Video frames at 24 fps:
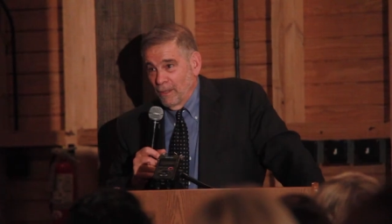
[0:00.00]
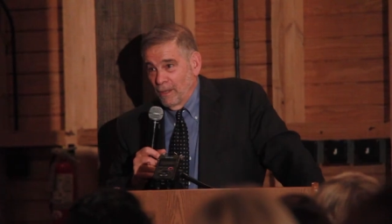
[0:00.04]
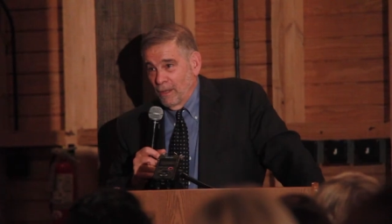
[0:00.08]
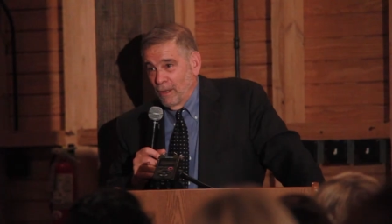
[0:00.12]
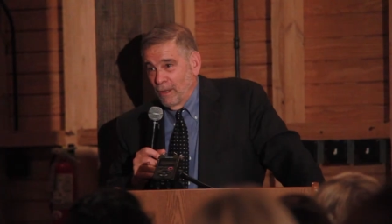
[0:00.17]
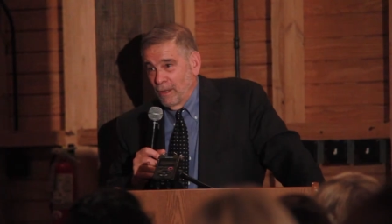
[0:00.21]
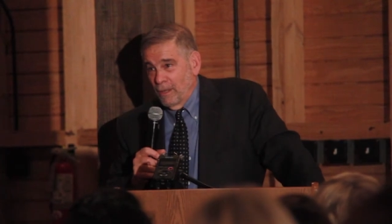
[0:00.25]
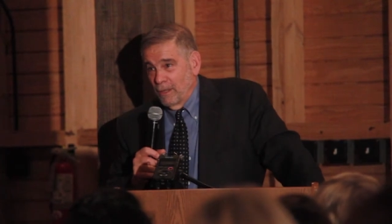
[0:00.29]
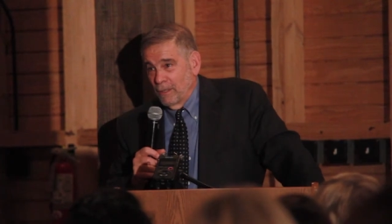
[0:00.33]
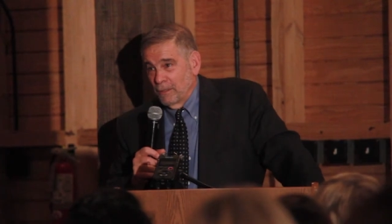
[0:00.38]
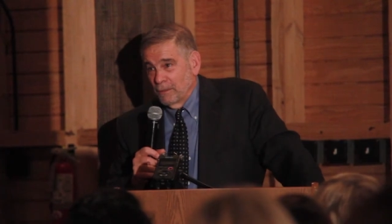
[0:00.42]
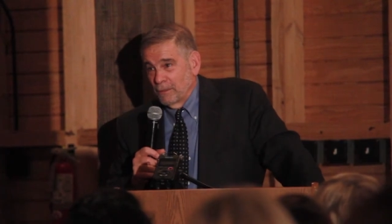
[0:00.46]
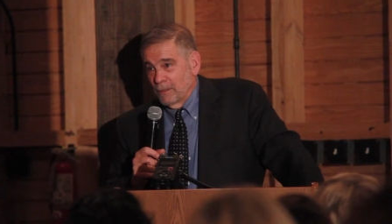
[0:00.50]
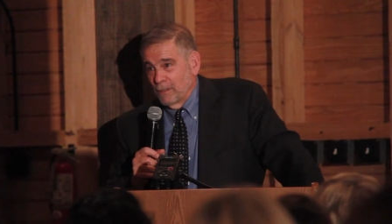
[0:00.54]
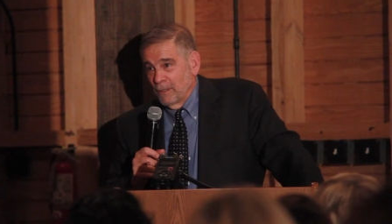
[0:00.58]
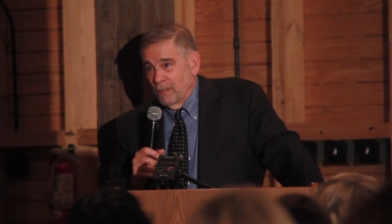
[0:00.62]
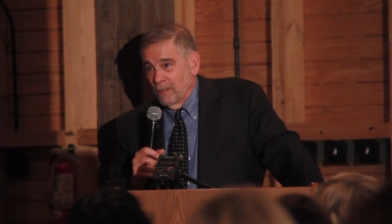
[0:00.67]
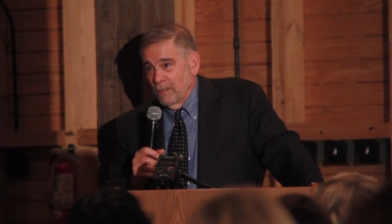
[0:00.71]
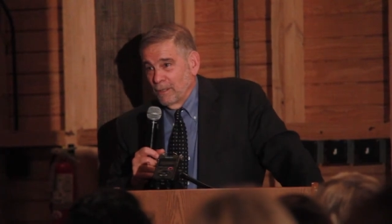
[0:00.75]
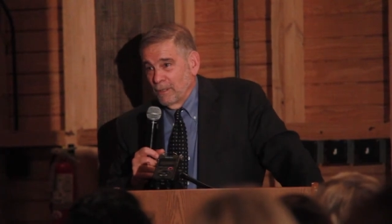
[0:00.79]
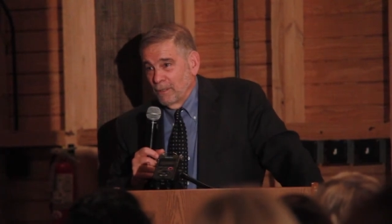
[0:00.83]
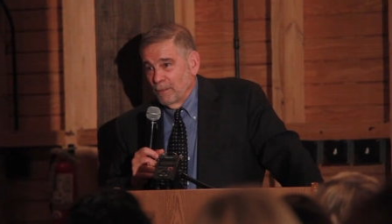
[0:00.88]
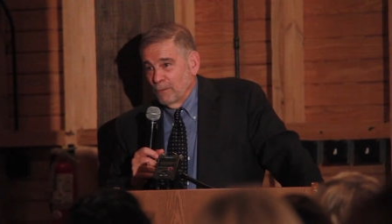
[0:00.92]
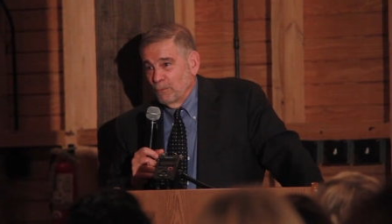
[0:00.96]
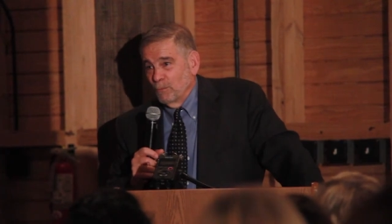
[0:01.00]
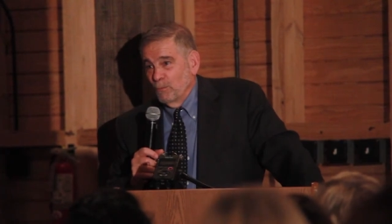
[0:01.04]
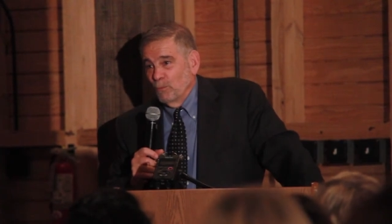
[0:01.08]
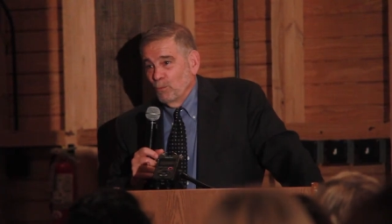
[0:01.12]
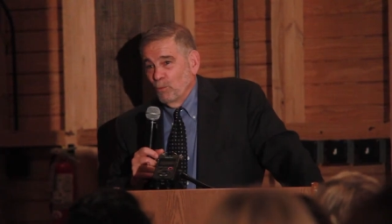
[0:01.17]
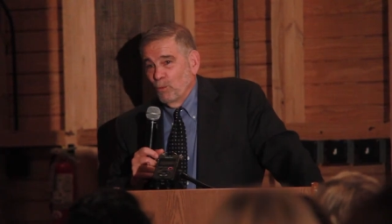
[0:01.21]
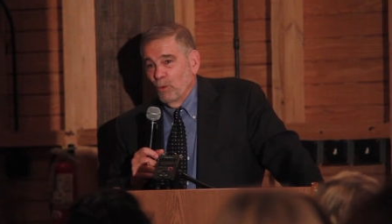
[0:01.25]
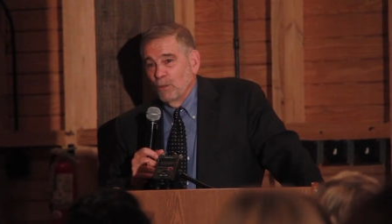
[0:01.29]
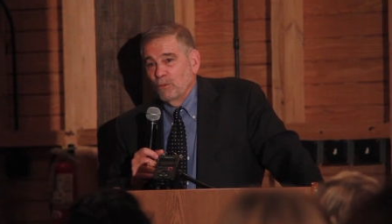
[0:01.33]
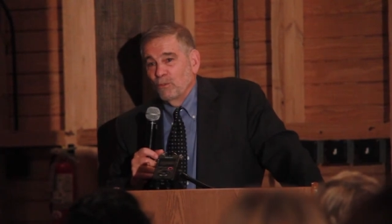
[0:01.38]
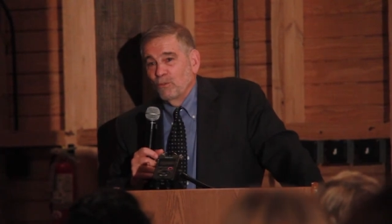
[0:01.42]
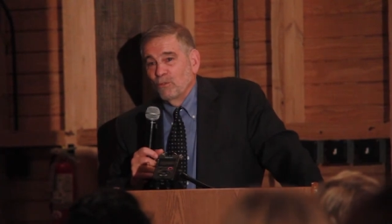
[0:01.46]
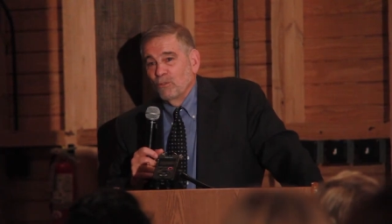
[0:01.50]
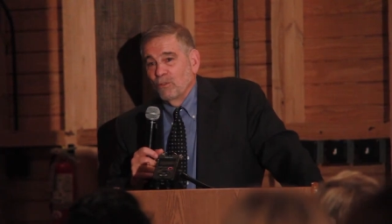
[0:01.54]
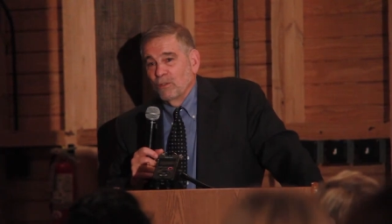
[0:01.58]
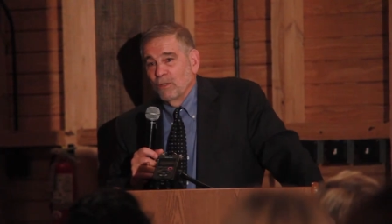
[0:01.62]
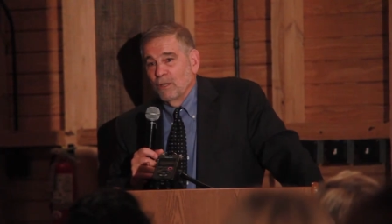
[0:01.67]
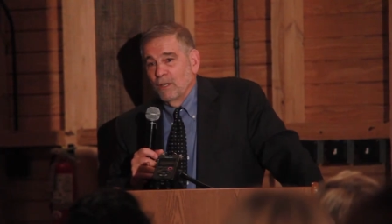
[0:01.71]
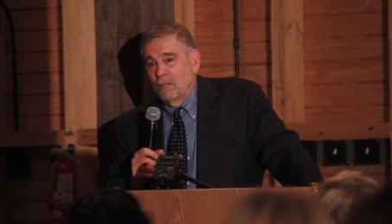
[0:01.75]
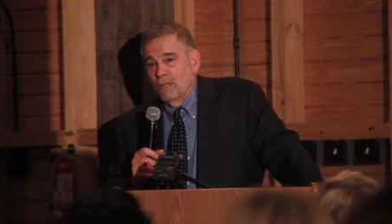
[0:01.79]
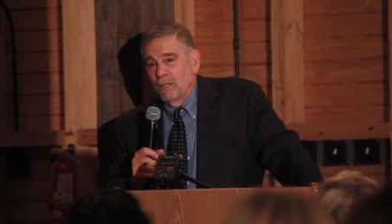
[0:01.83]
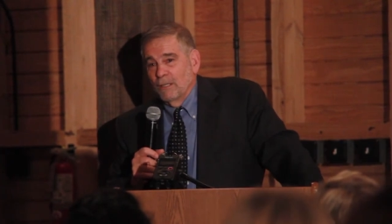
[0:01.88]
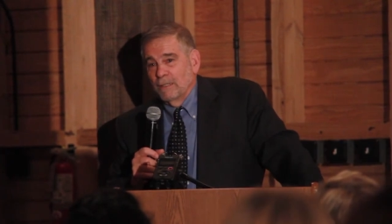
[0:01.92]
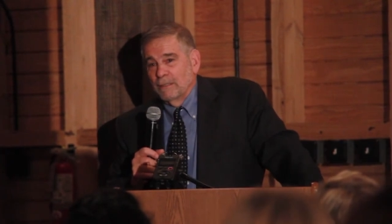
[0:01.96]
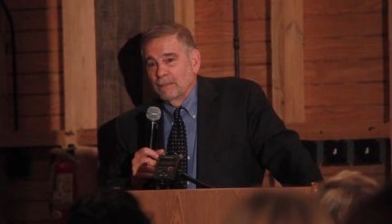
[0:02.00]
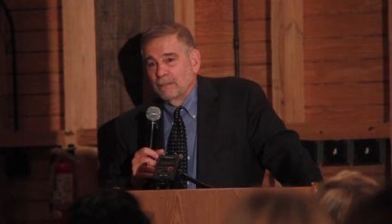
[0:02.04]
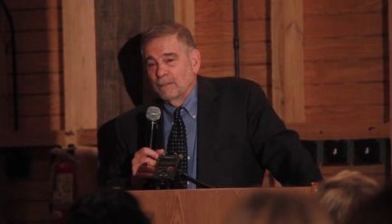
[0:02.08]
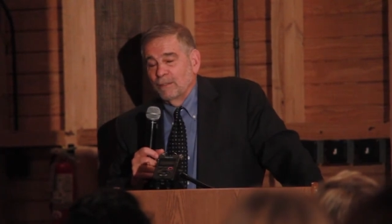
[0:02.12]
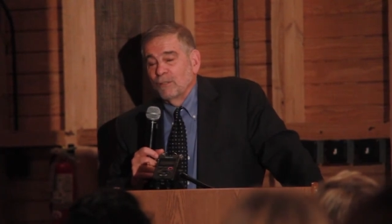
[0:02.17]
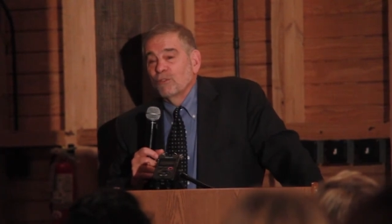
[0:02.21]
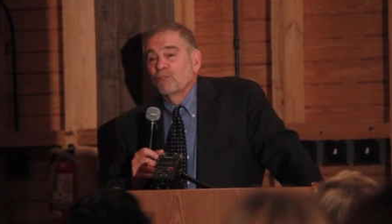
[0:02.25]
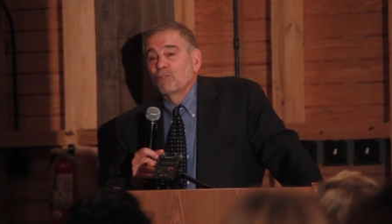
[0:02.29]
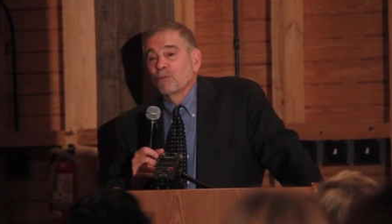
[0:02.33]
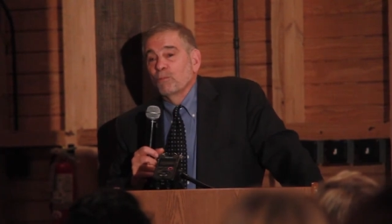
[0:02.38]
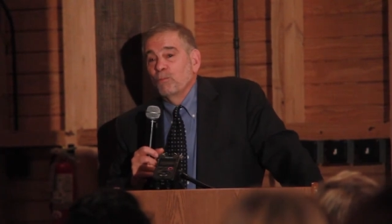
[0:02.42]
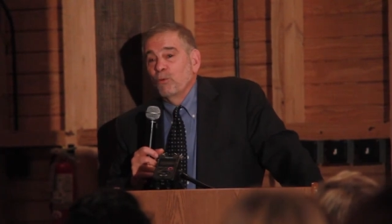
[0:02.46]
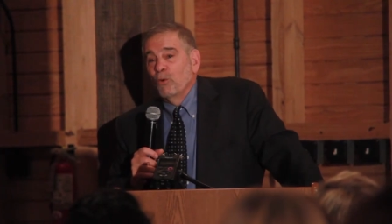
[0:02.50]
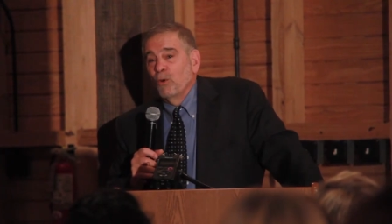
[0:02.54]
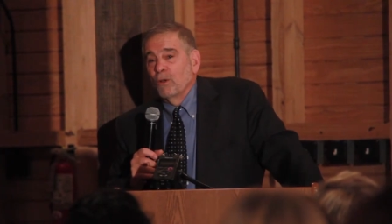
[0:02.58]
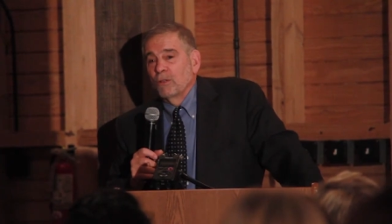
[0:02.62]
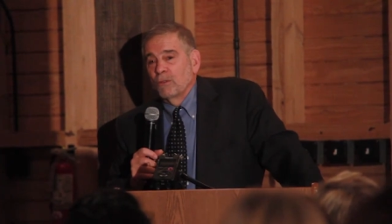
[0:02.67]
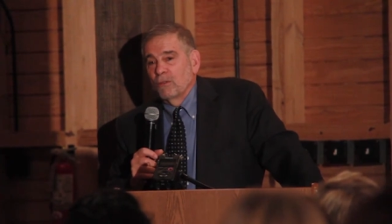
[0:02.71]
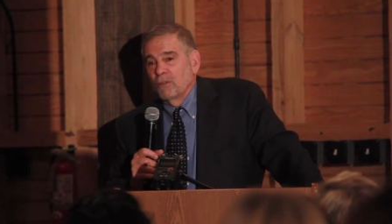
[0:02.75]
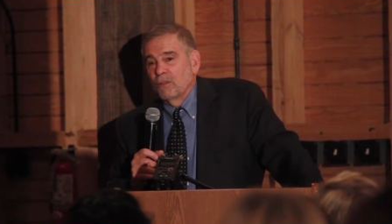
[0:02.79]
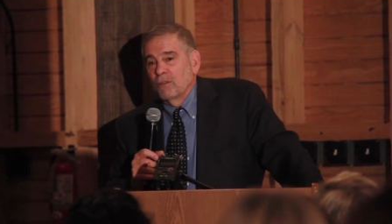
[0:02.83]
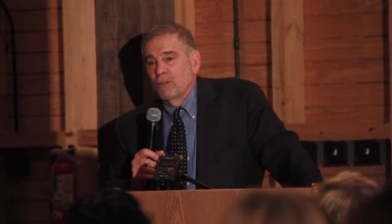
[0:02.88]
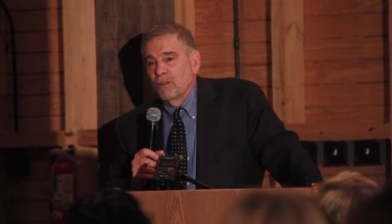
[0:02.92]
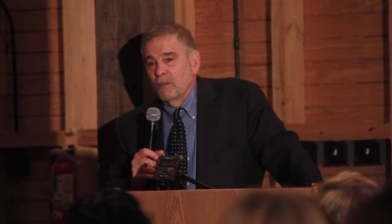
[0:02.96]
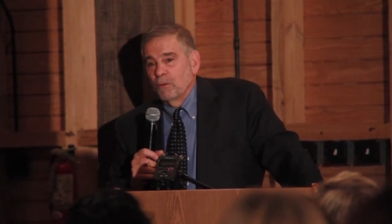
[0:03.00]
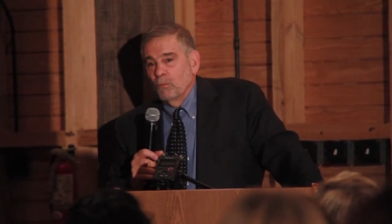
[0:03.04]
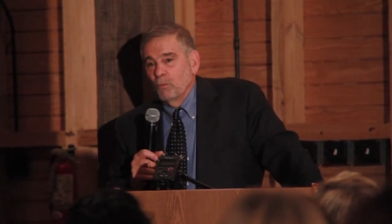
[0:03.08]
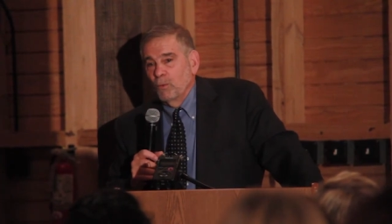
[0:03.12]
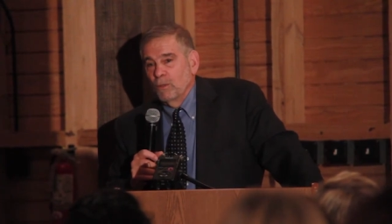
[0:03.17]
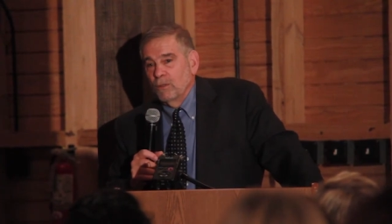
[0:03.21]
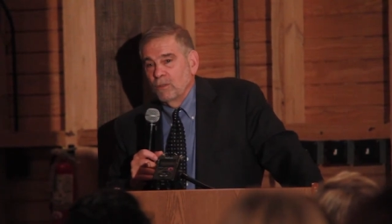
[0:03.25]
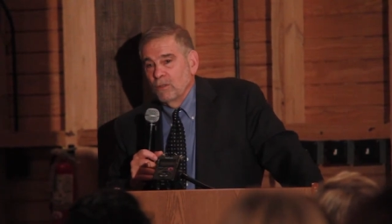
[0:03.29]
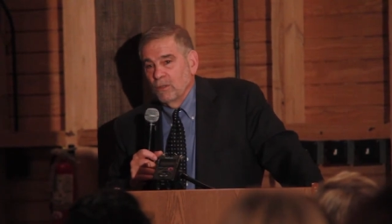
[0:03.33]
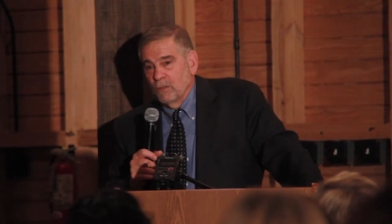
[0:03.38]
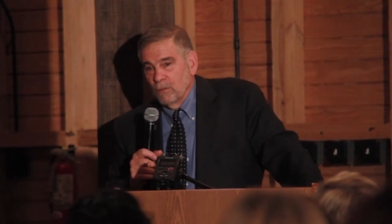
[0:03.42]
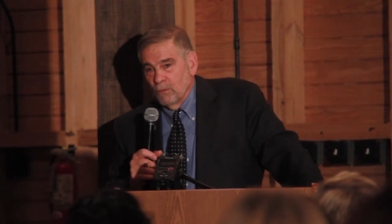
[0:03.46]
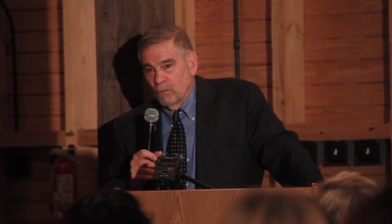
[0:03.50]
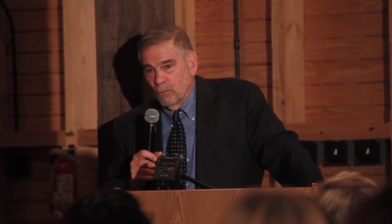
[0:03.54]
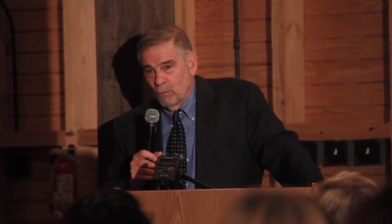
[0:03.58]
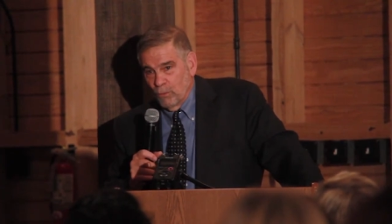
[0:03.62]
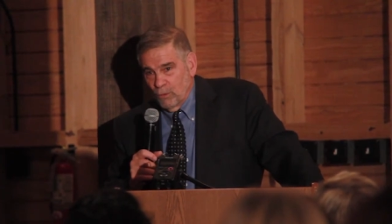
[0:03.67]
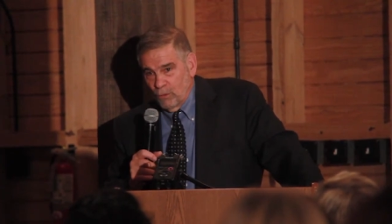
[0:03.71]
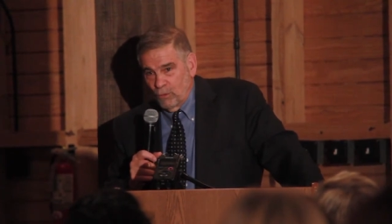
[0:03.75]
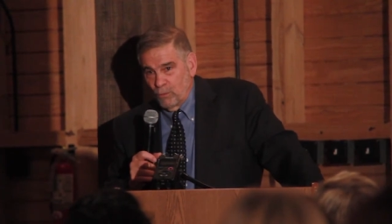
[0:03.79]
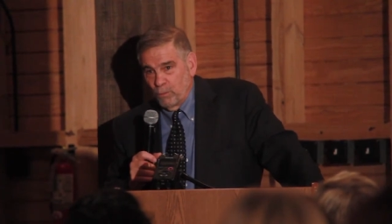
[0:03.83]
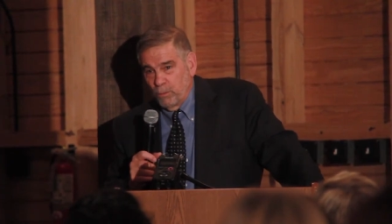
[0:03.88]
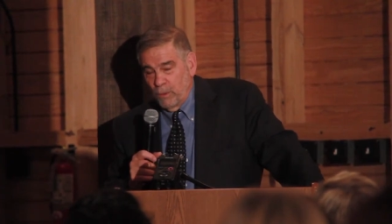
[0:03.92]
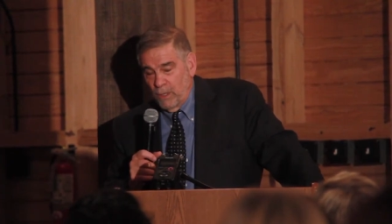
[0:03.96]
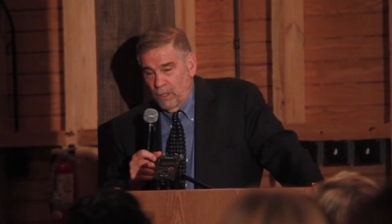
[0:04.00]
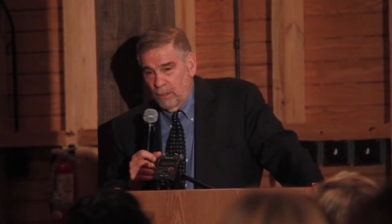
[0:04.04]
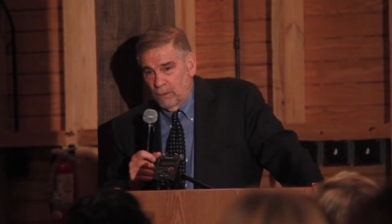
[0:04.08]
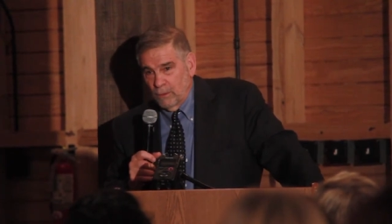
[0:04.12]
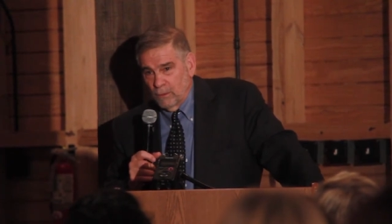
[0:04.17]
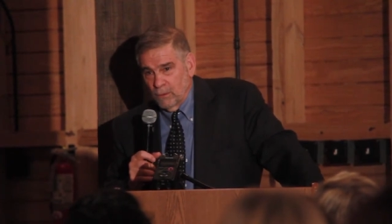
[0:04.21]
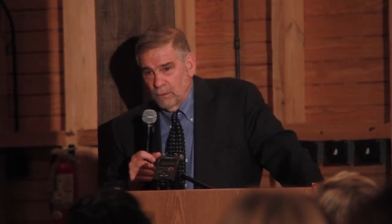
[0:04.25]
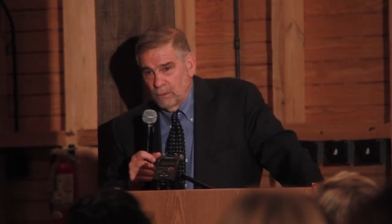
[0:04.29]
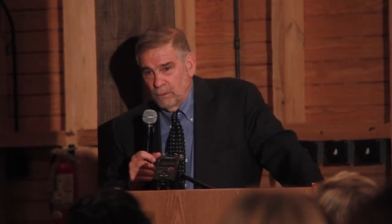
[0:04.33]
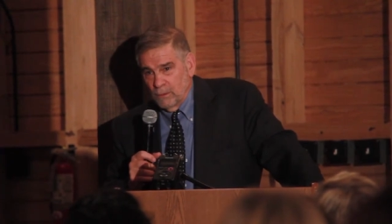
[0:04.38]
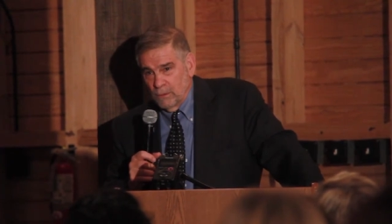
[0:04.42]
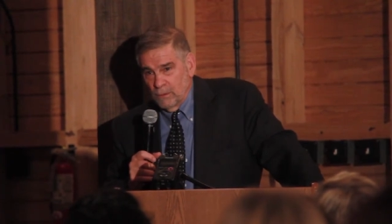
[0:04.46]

uh, uh, was uh, disappointed that we didn't respond